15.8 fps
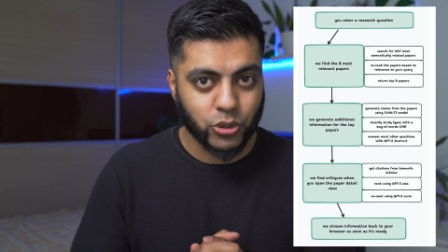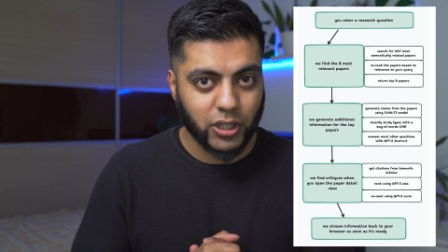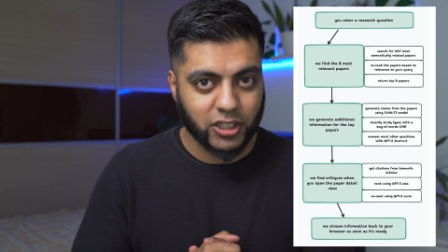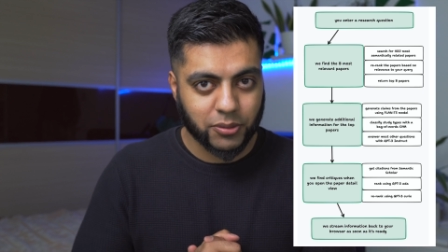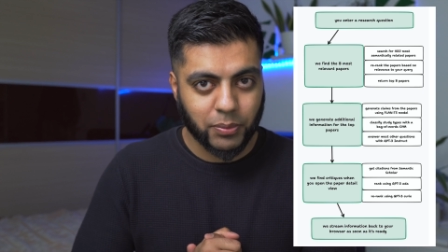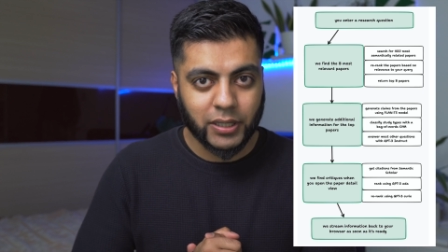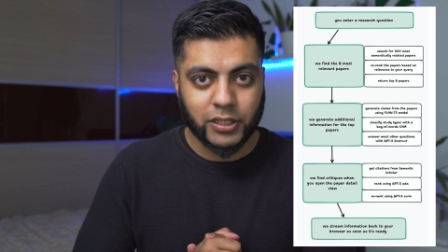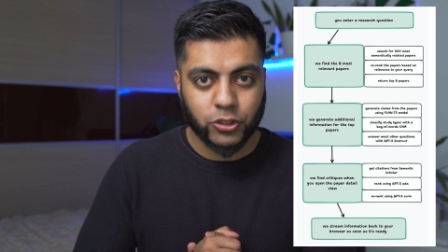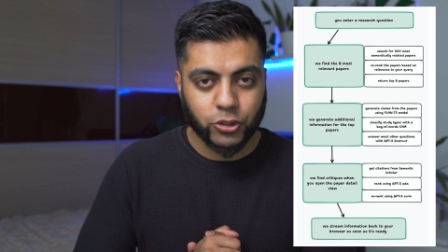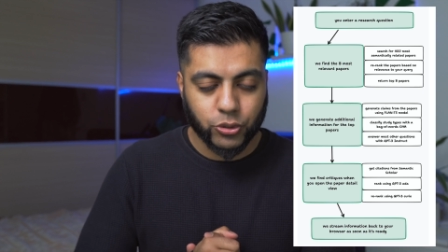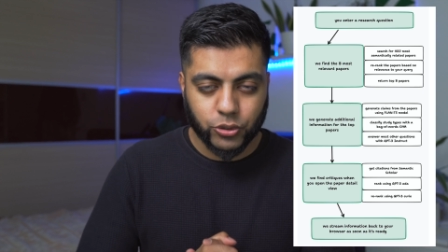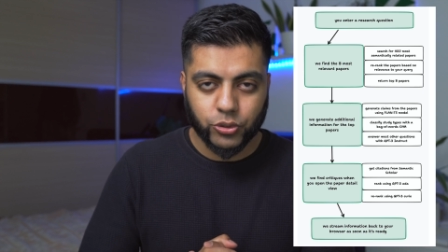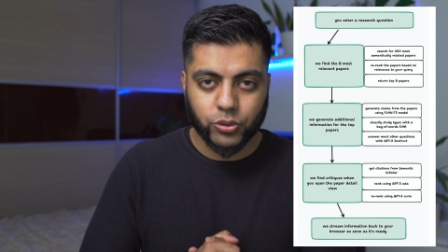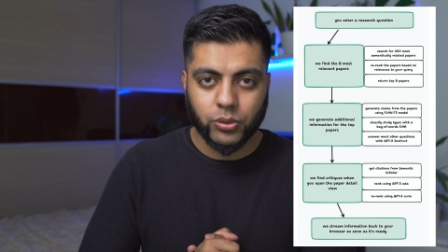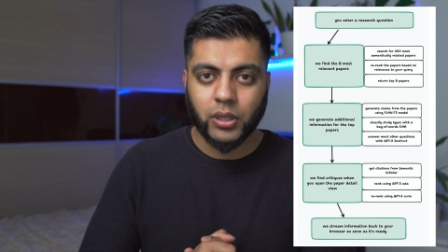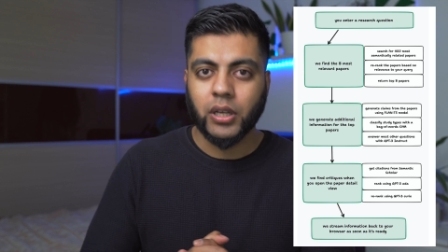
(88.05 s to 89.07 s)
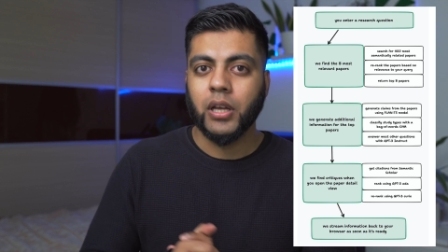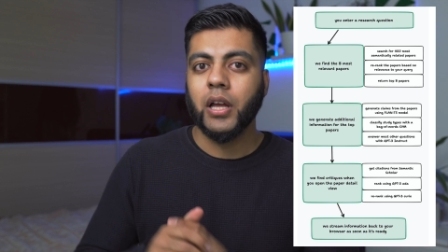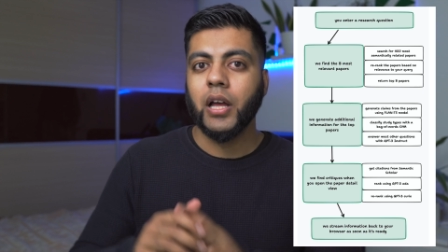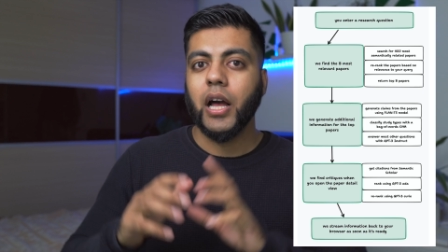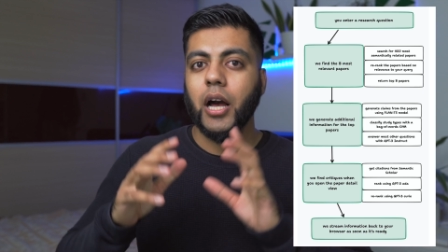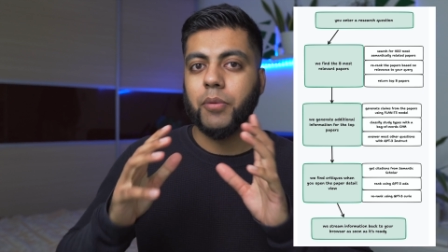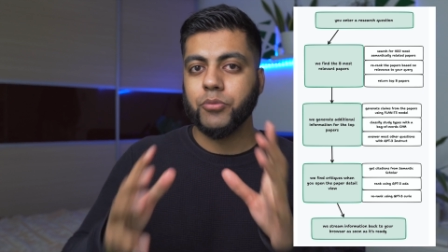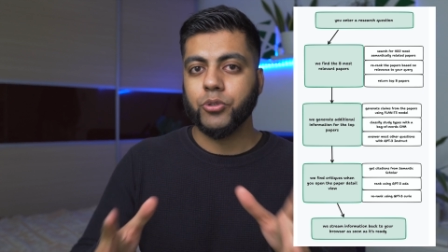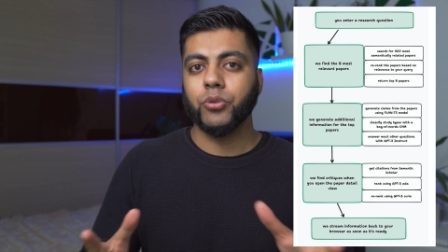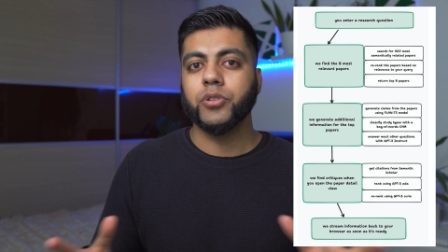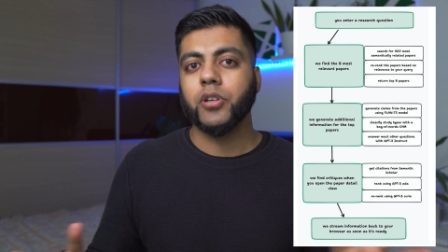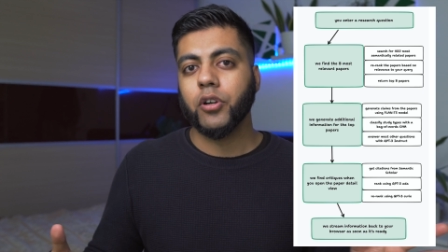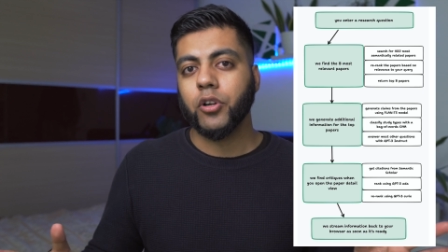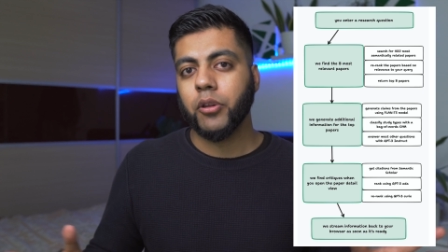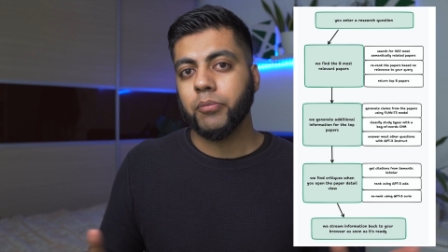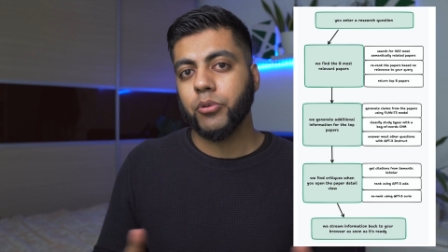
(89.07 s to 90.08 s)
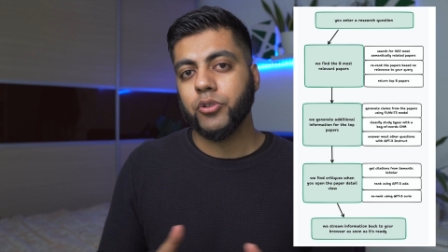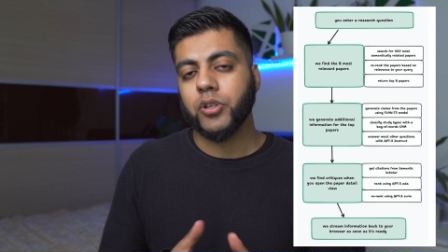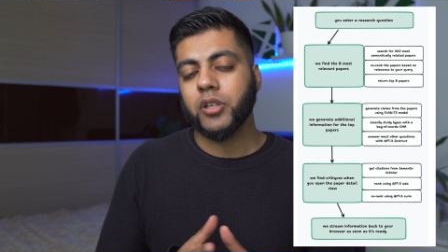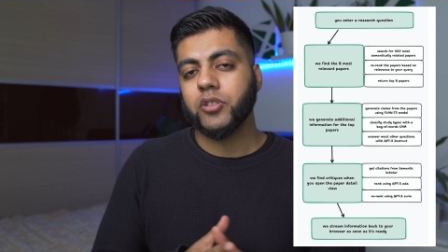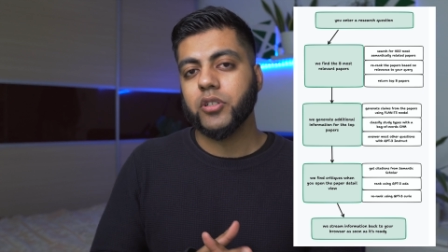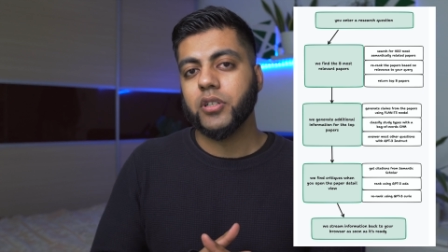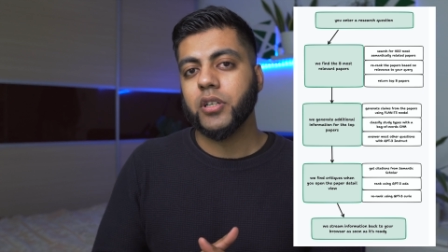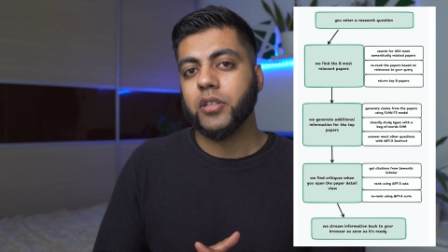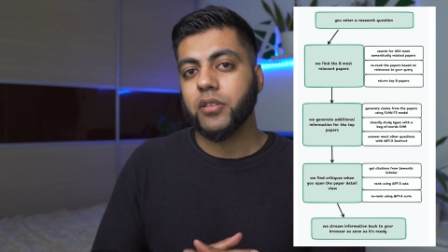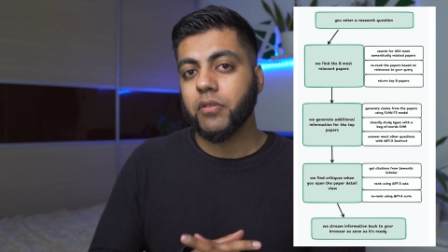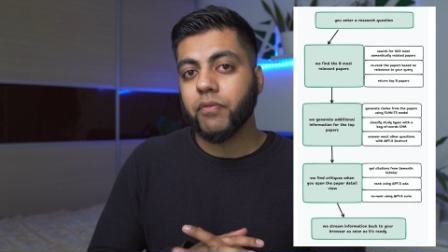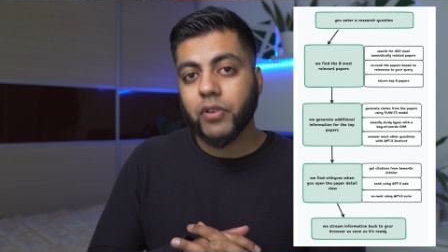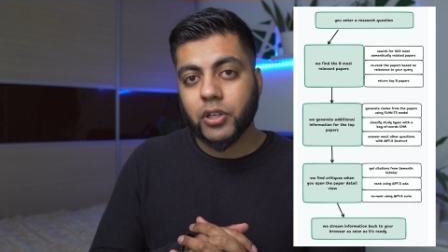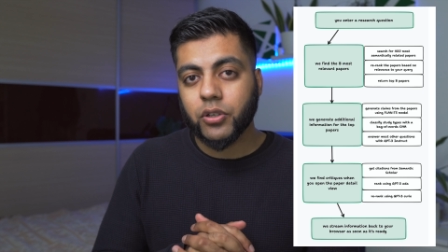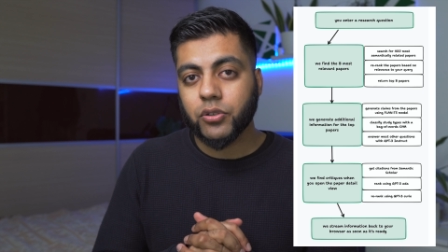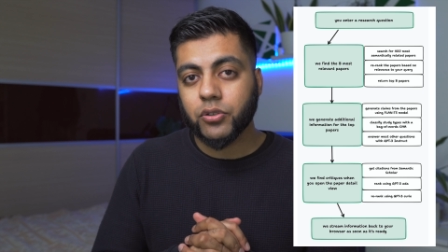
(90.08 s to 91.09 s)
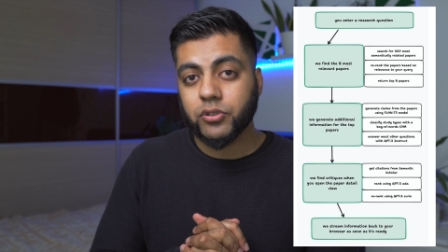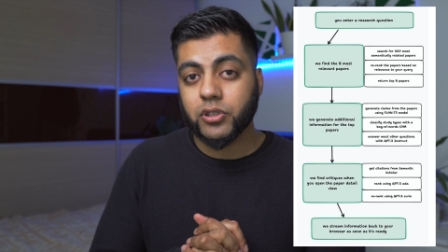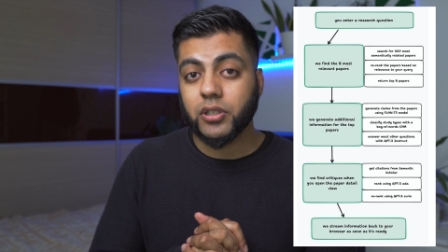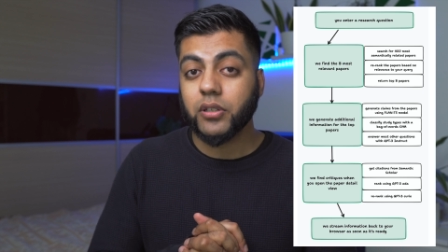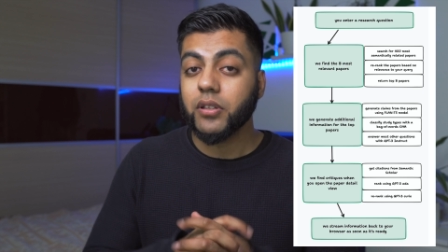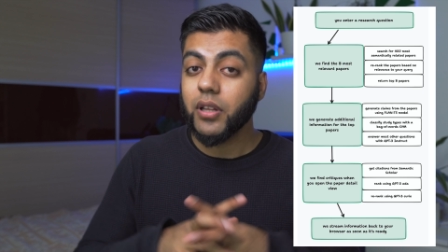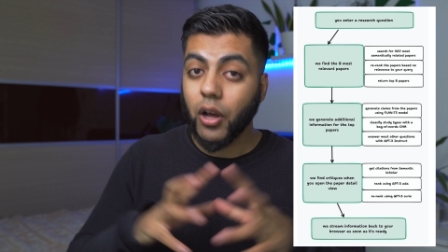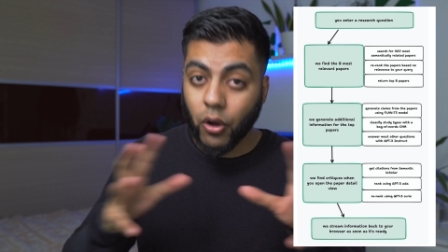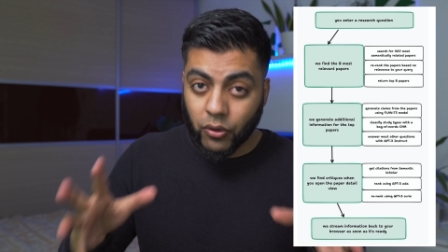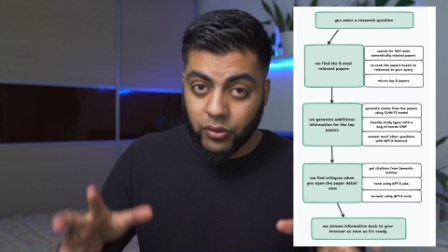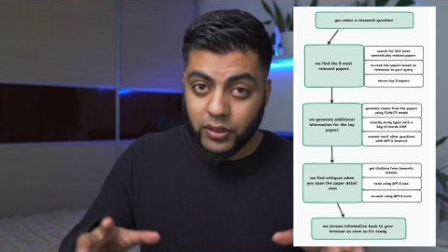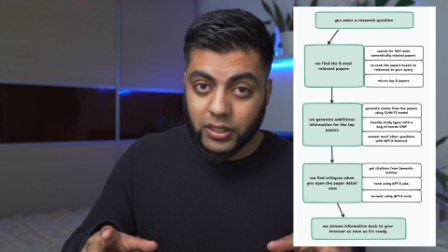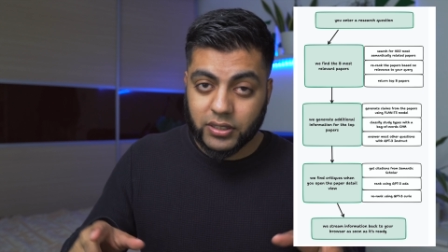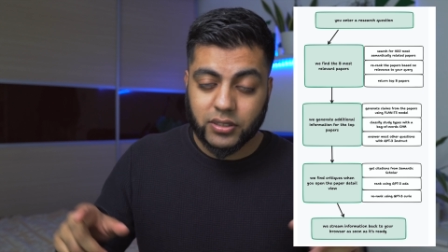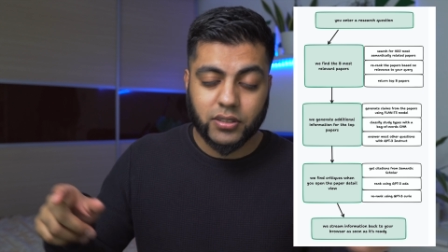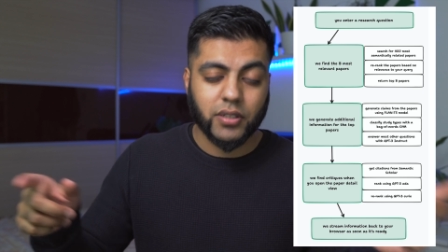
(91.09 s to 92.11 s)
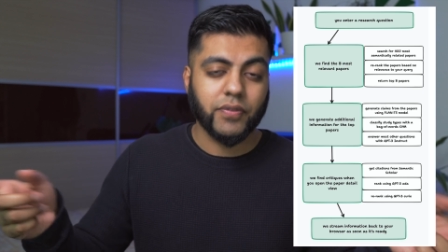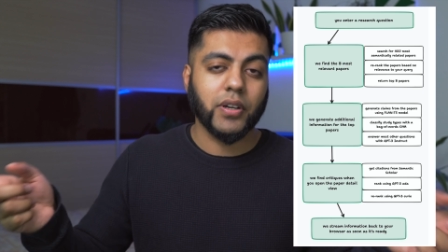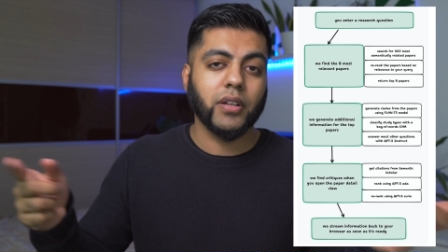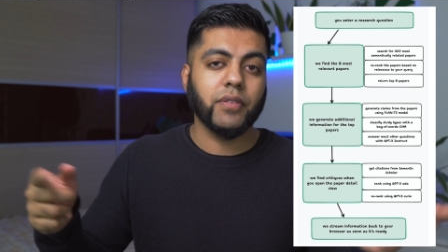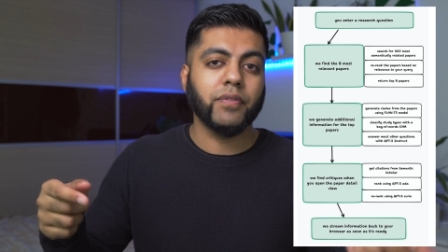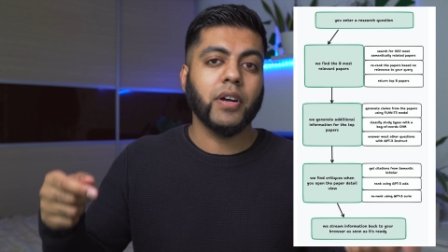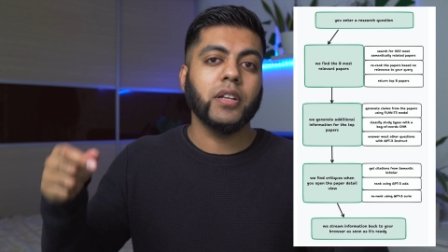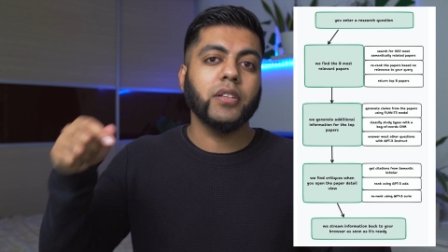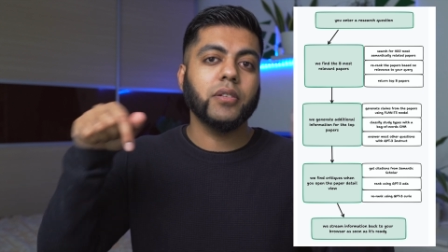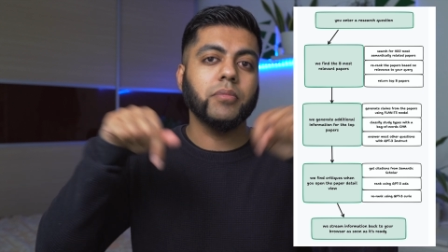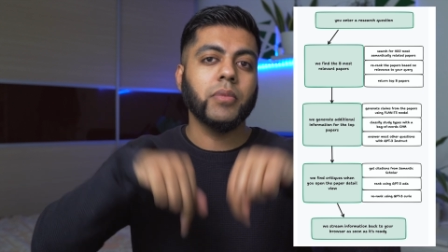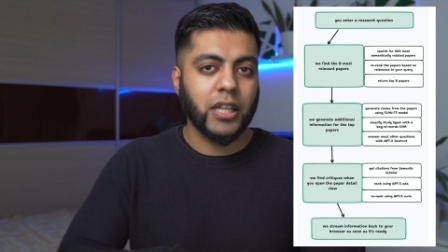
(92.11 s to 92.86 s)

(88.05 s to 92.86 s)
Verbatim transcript: to explain it to you. I'm sure there are computer engineers and videos on this if you can find them.